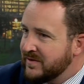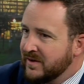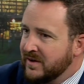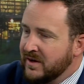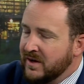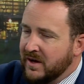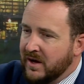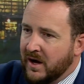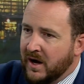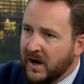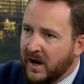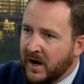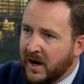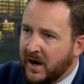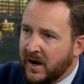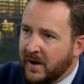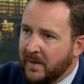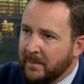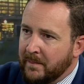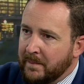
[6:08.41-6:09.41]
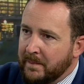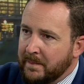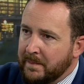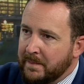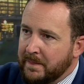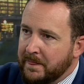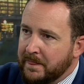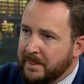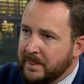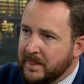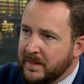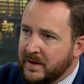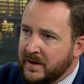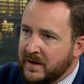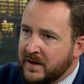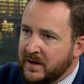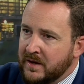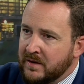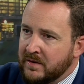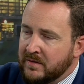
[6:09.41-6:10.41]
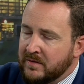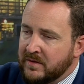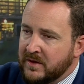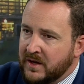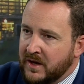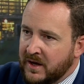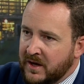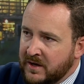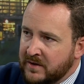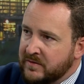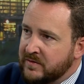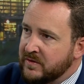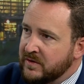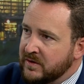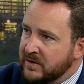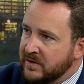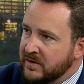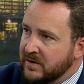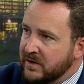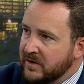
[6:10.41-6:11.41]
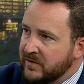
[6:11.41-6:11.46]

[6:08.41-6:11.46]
Mm-hmm. Um, and the answer,